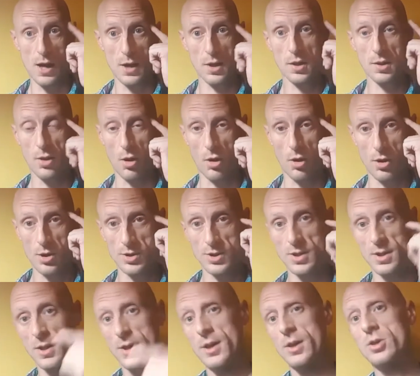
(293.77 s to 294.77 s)
thoughts
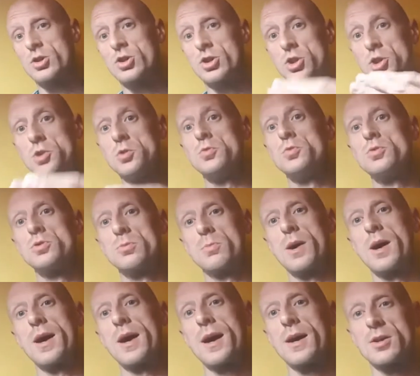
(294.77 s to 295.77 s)
and I choose
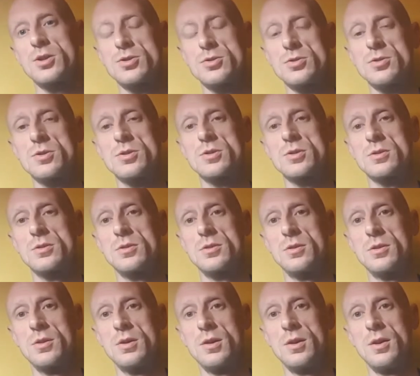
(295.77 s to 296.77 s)
my actions.
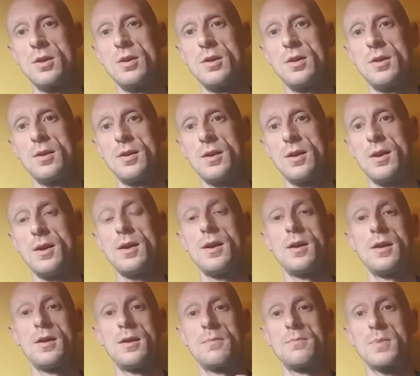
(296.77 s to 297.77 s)
Yeah,
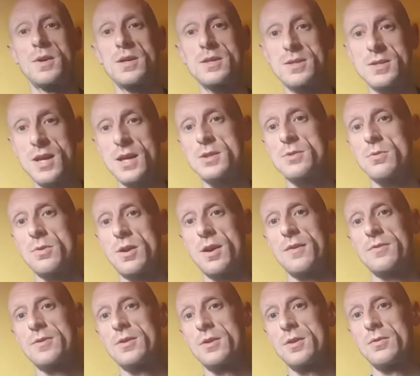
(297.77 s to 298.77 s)
because that's what you
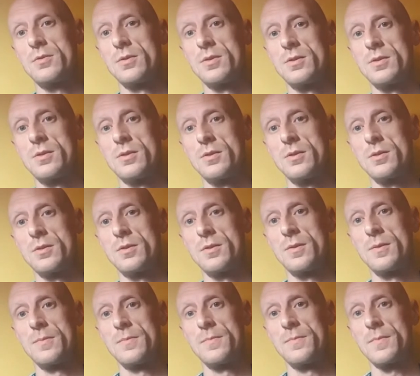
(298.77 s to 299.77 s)
have to do.
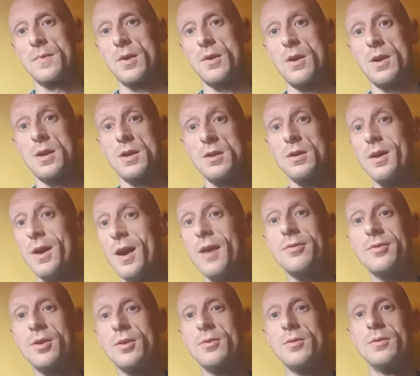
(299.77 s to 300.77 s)
Right?
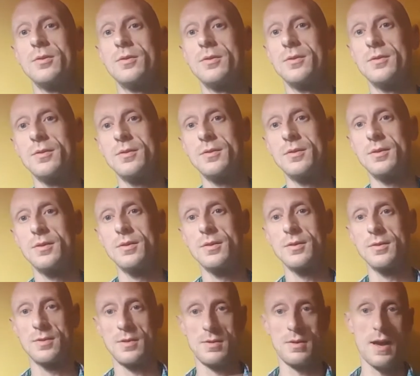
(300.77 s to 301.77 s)
Have to.
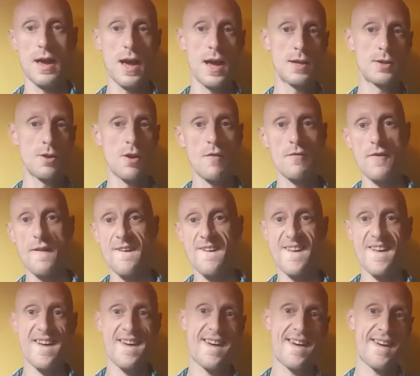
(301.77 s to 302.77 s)
End of.
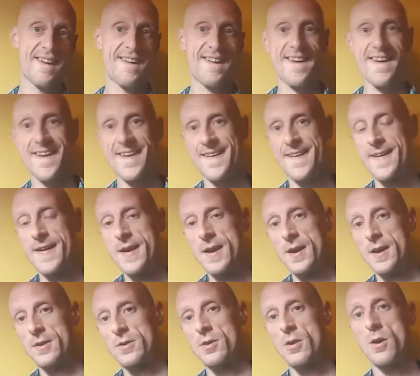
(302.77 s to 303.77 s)

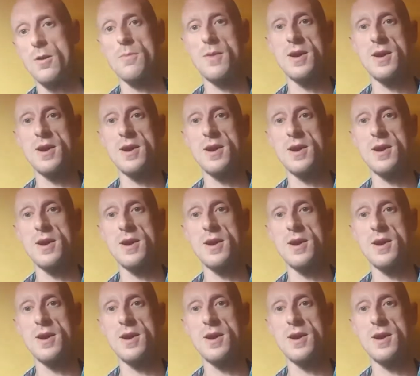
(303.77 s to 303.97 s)
No